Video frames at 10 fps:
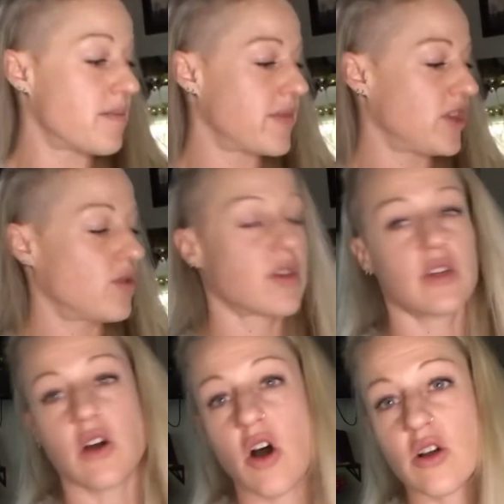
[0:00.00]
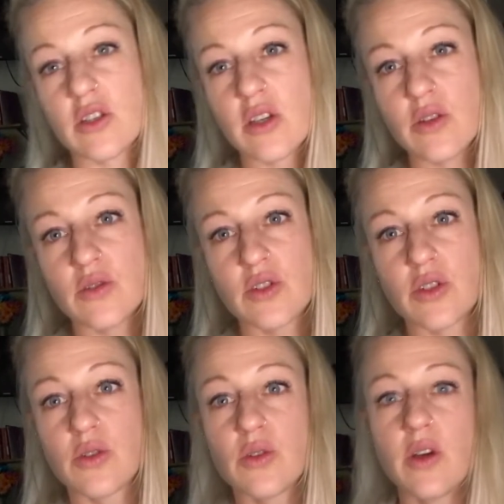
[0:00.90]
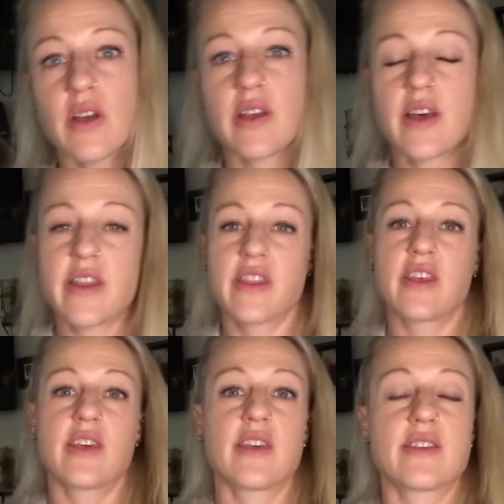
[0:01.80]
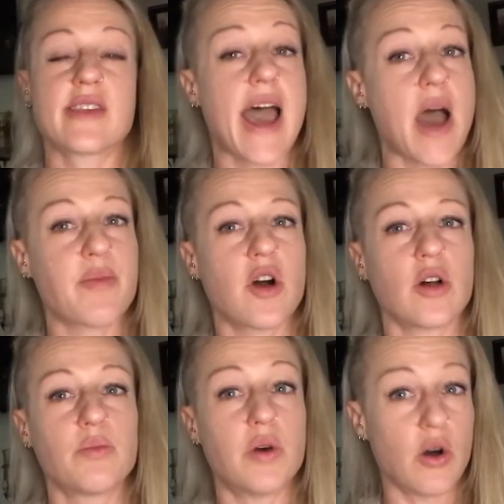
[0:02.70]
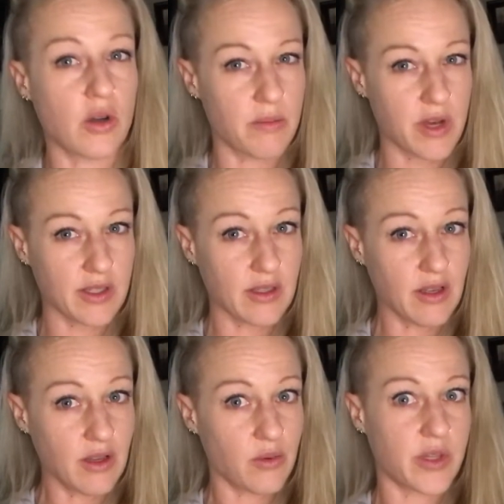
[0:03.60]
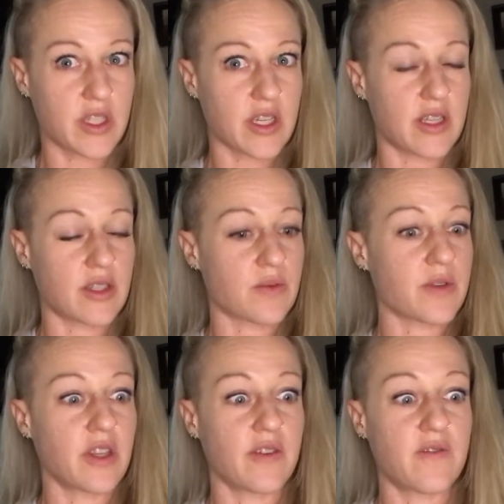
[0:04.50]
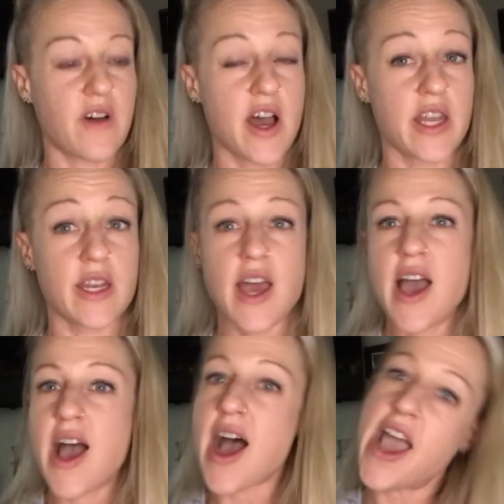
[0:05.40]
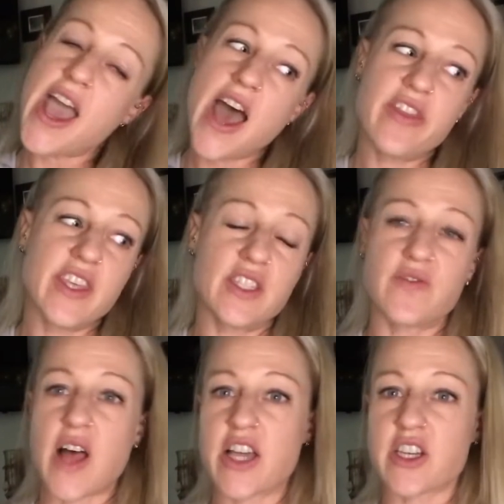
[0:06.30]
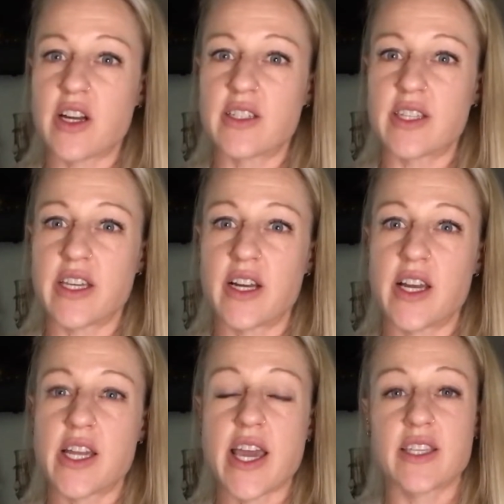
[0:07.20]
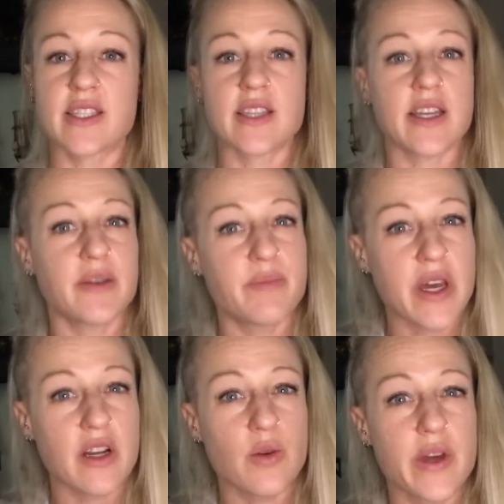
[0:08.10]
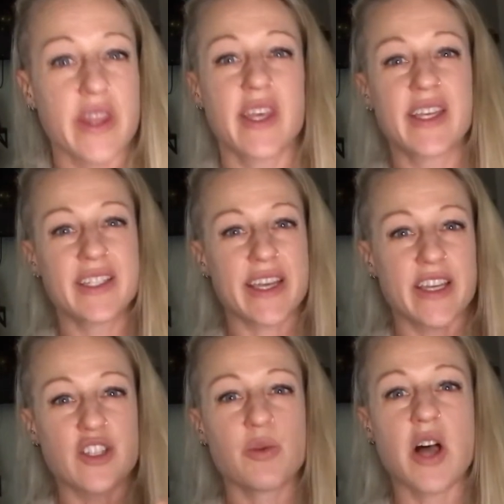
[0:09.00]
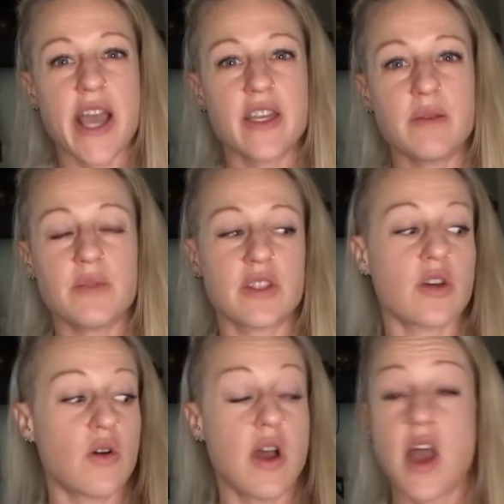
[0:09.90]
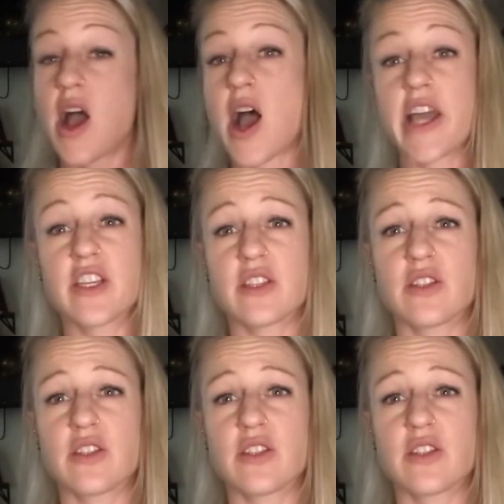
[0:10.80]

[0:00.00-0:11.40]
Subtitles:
You can also do this app called Pokemuscle, which is really fun. I had these flashcards here and I study better with tangible items, so I just